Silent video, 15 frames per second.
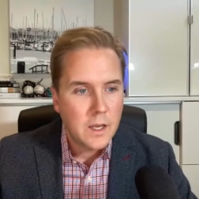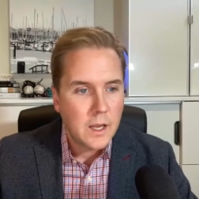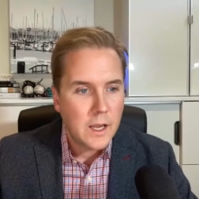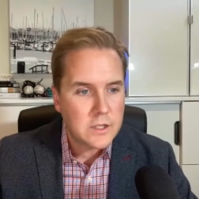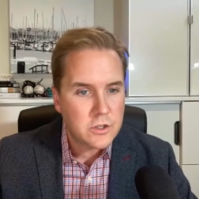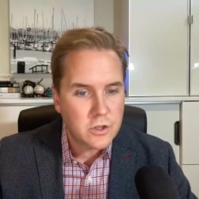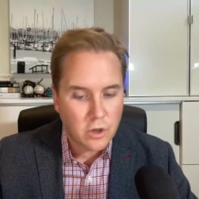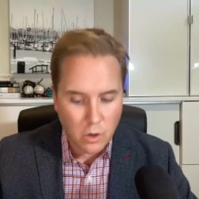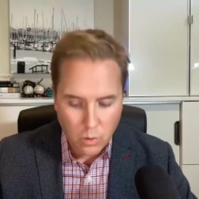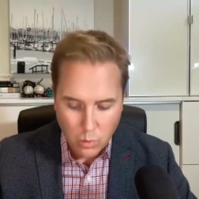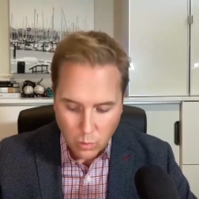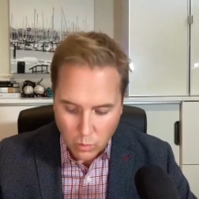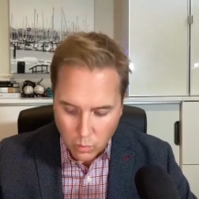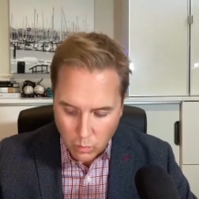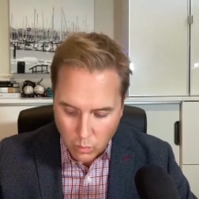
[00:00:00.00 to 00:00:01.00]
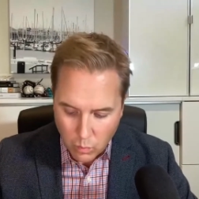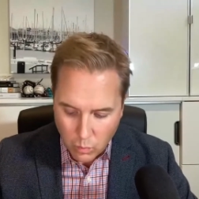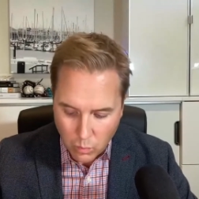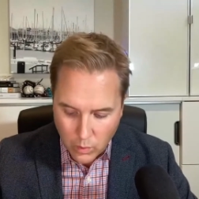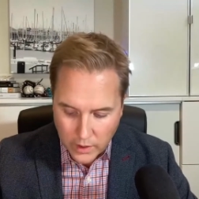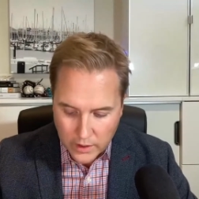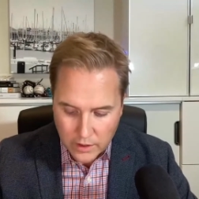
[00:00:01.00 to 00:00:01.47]
And so
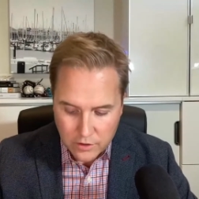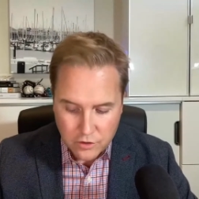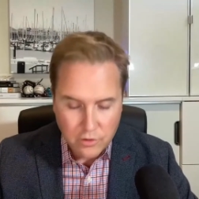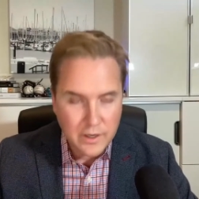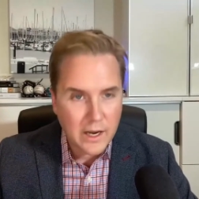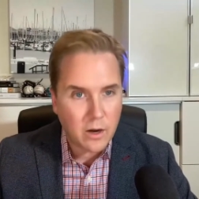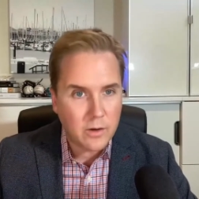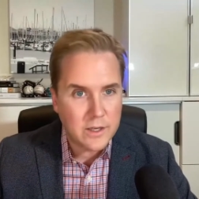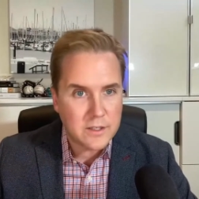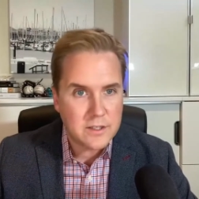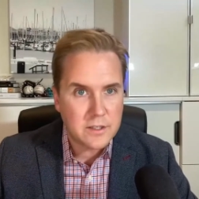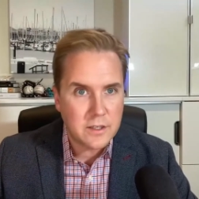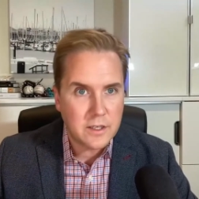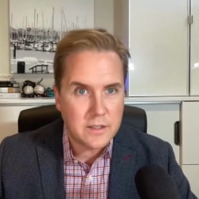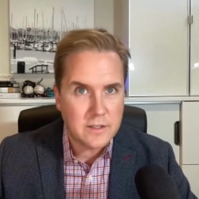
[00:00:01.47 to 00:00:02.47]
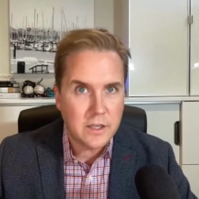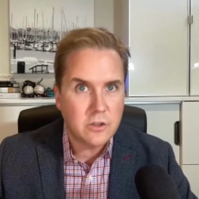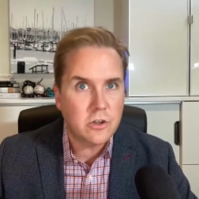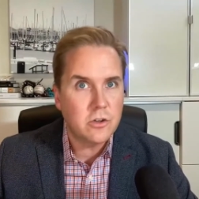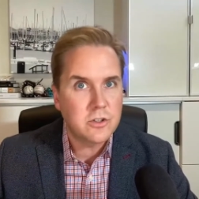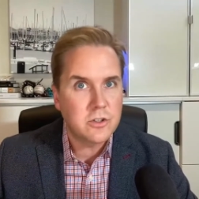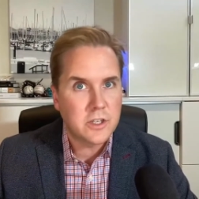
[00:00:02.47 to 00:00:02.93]
what I'm going to do now is
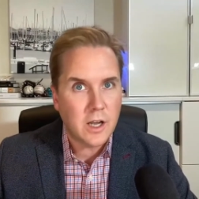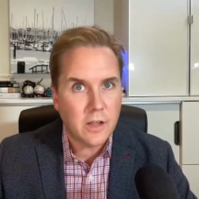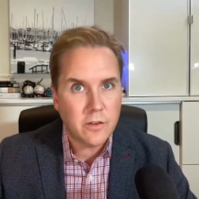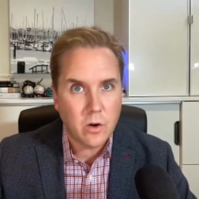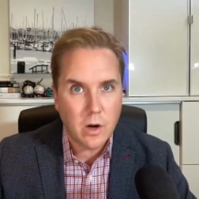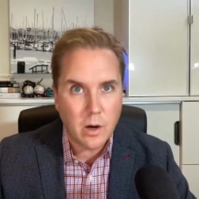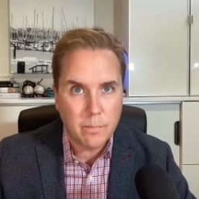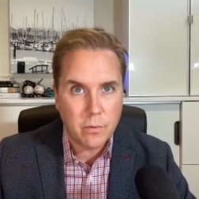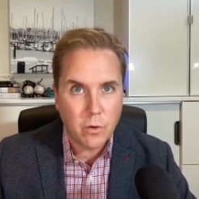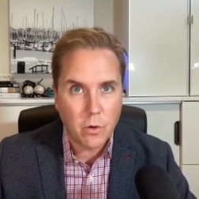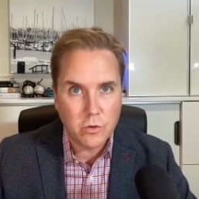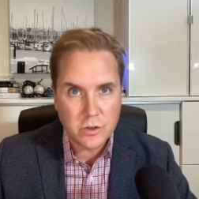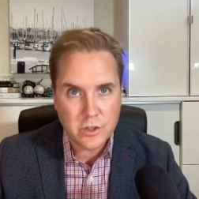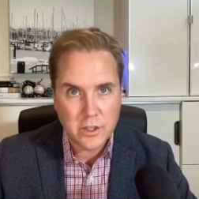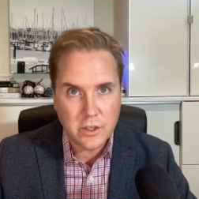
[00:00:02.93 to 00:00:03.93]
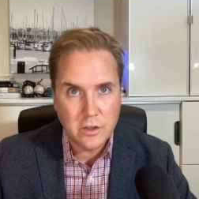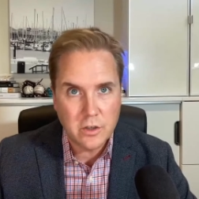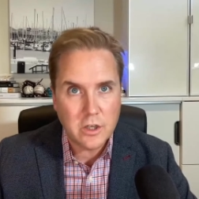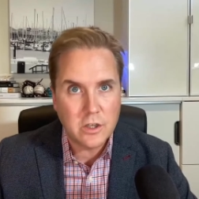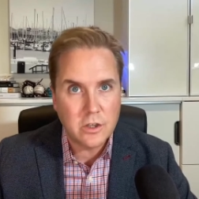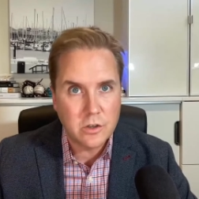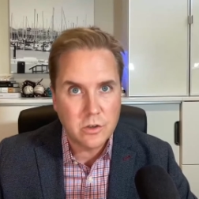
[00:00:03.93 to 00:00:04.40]
introduce another approach that you
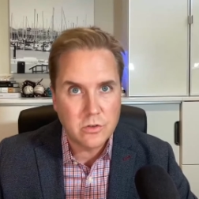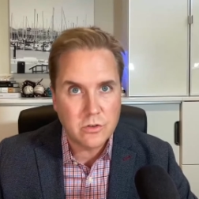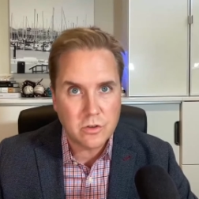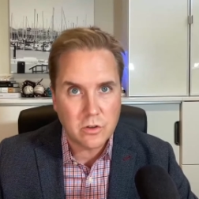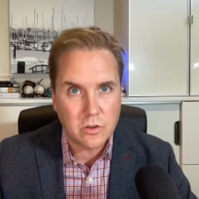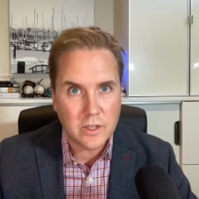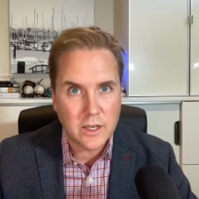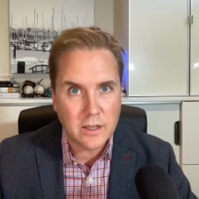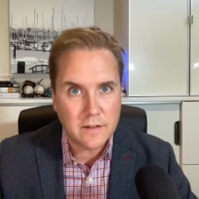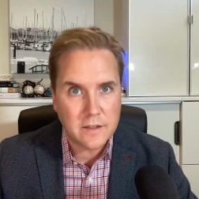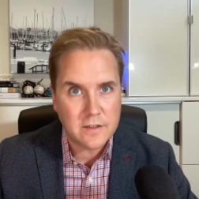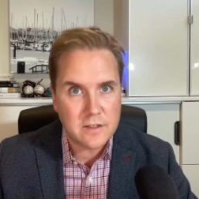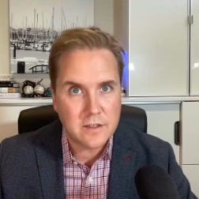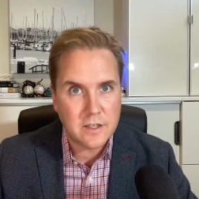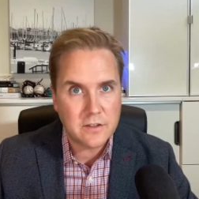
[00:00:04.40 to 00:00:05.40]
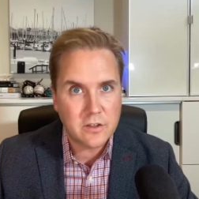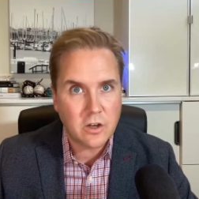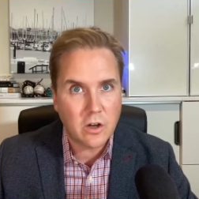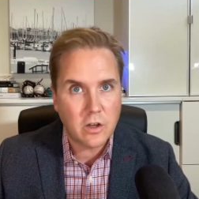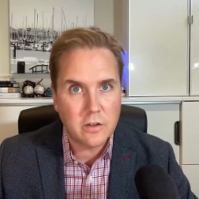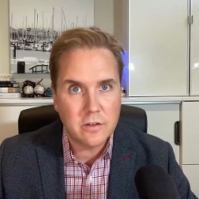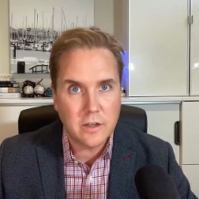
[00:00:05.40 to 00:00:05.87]
can use to looking at this. And it's
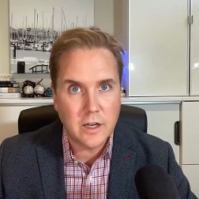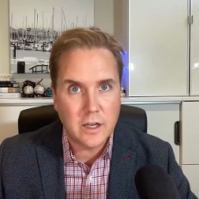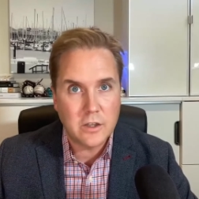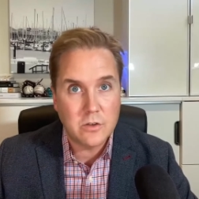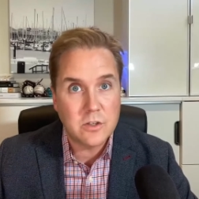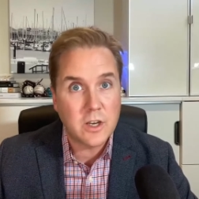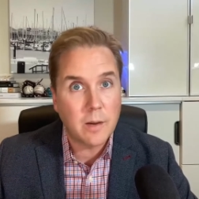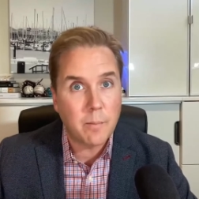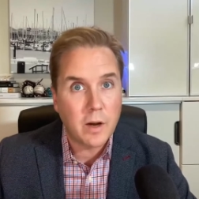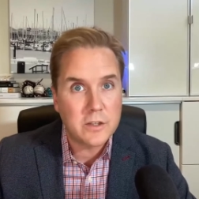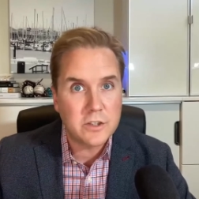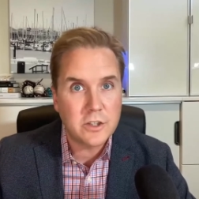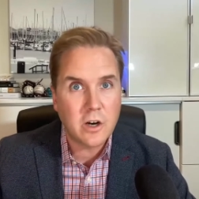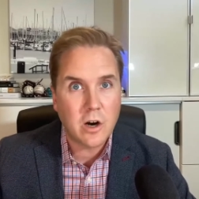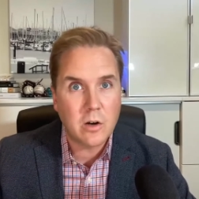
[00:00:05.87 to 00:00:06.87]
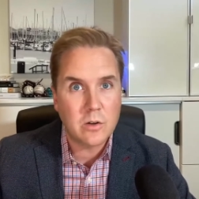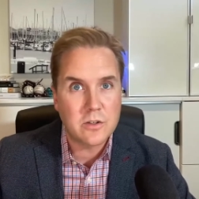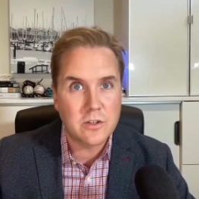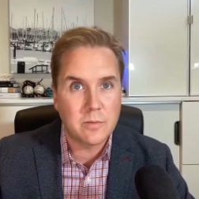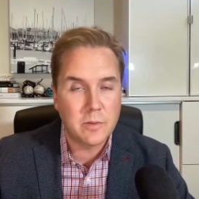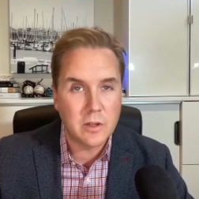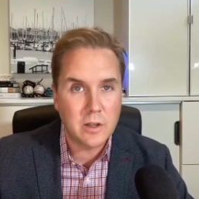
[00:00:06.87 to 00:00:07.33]
called using a Monte Carlo
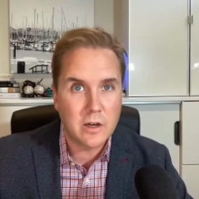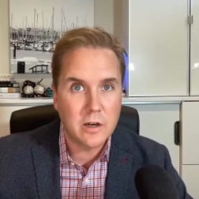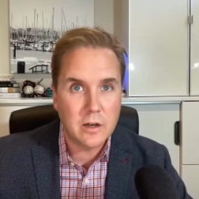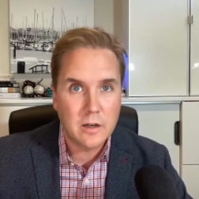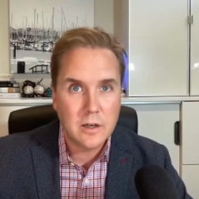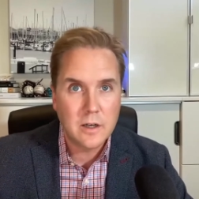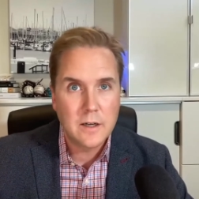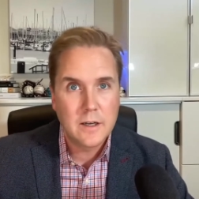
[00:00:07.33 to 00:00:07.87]
simulator.